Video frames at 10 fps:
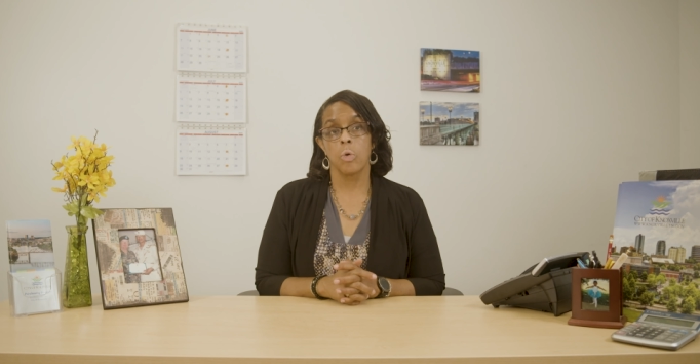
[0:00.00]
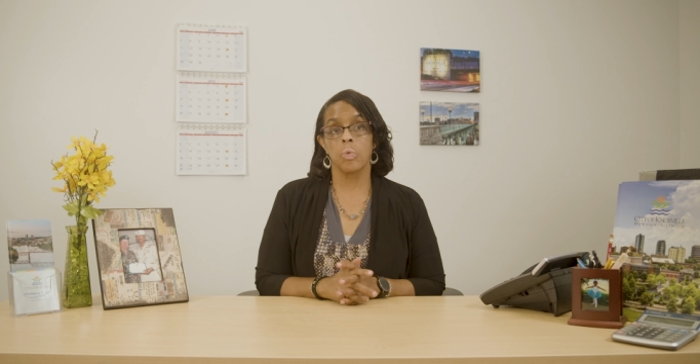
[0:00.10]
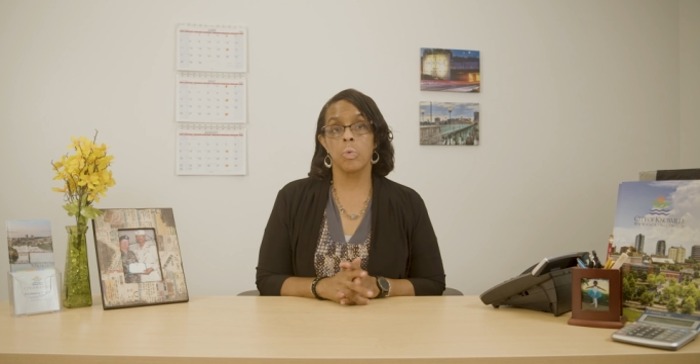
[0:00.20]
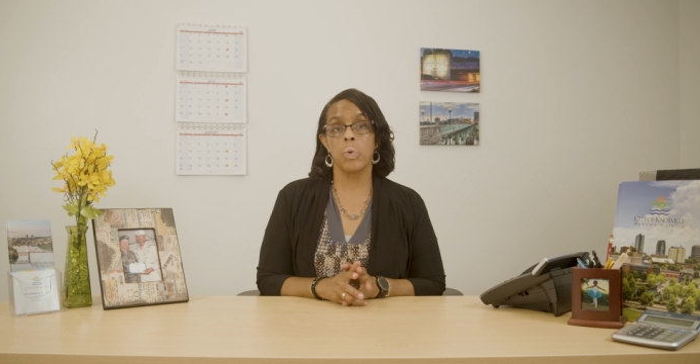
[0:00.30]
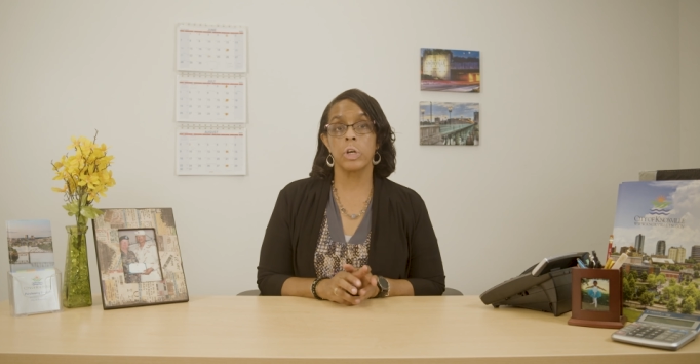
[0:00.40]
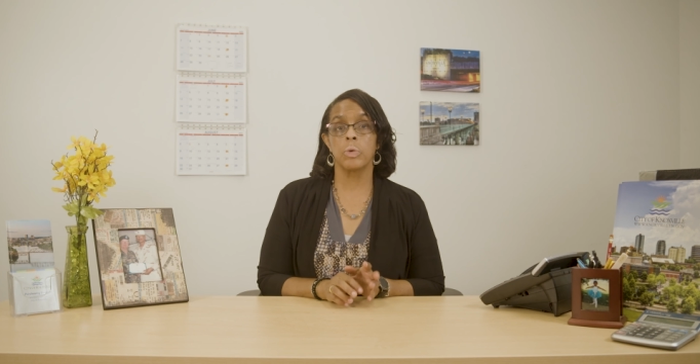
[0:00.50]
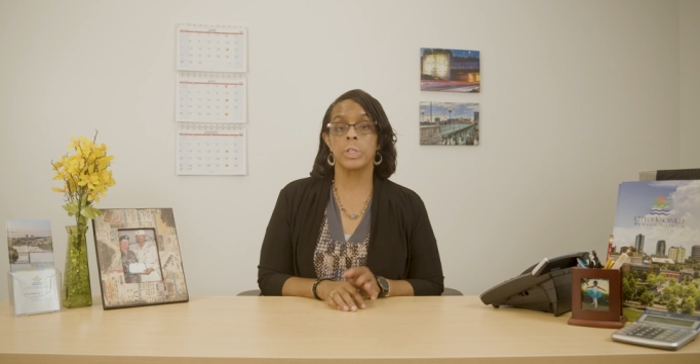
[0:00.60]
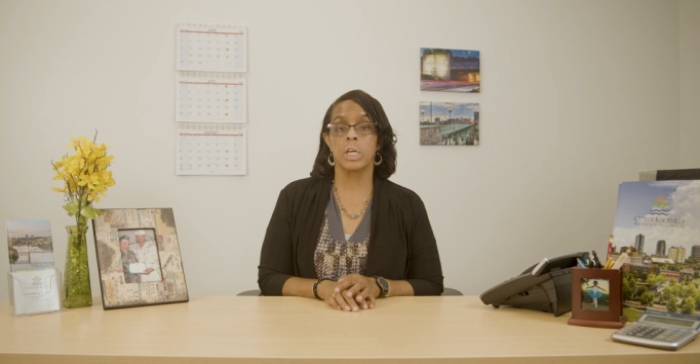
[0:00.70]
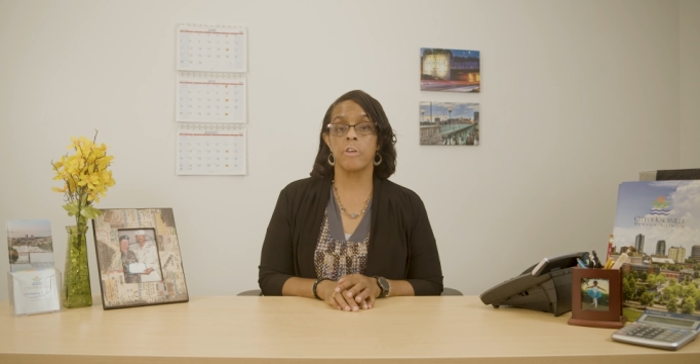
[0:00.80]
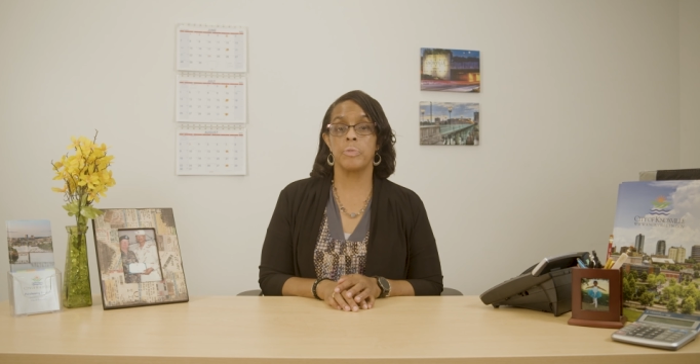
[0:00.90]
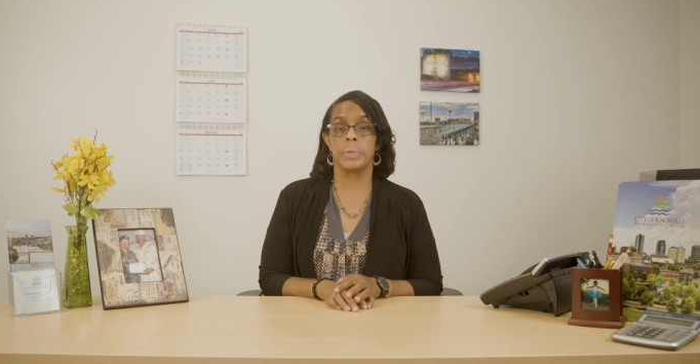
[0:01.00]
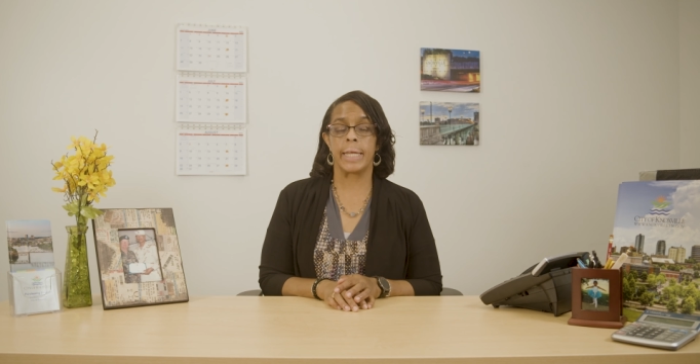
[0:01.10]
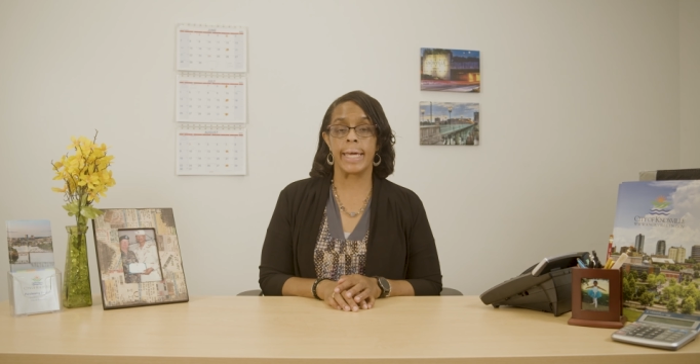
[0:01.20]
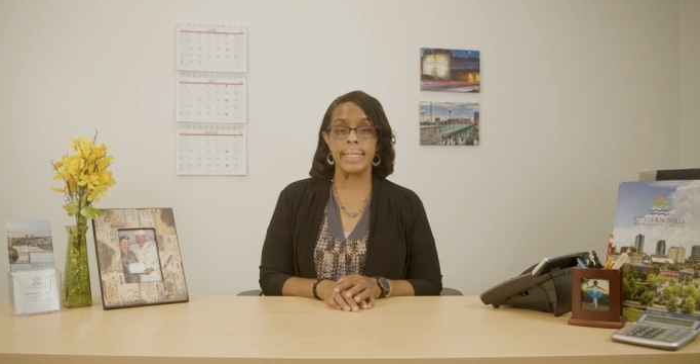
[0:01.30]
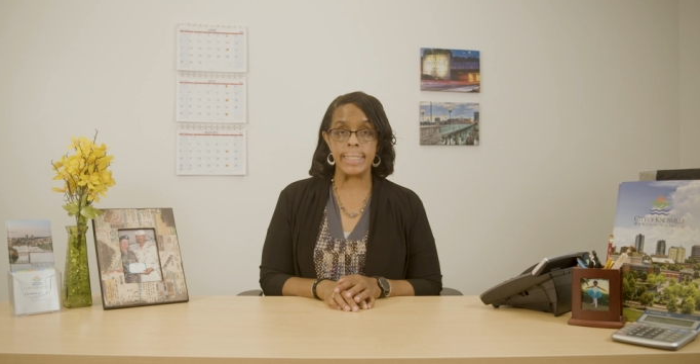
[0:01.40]
When working with
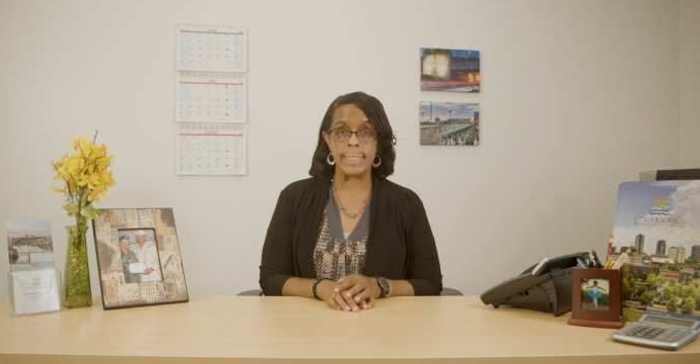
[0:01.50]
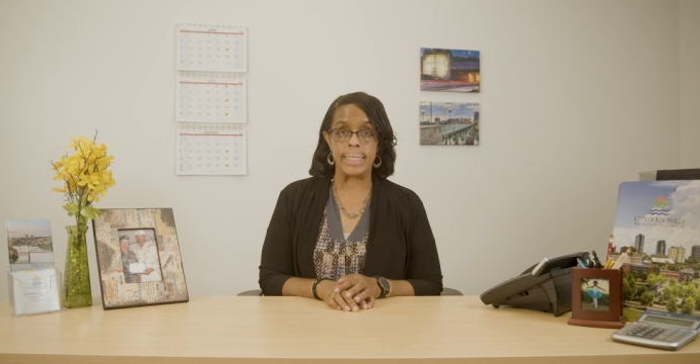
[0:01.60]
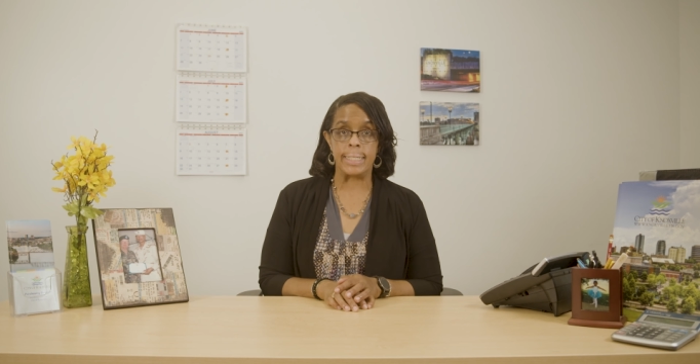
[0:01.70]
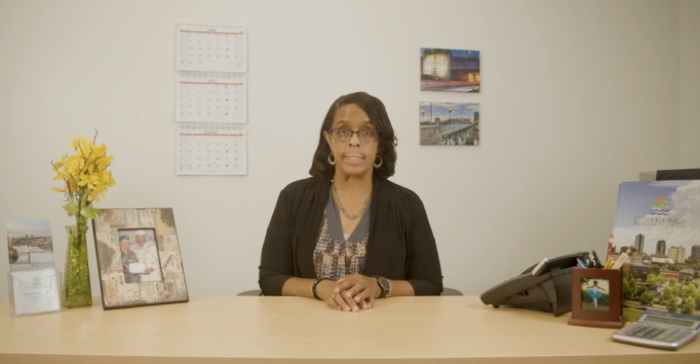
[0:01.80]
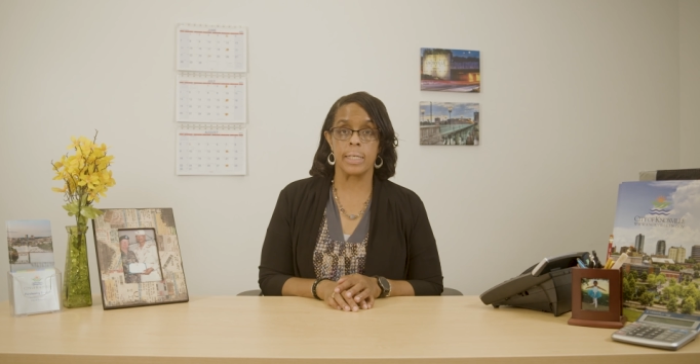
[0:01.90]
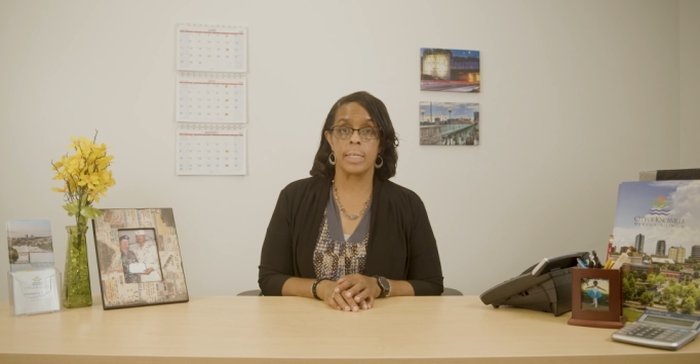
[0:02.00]
government agencies,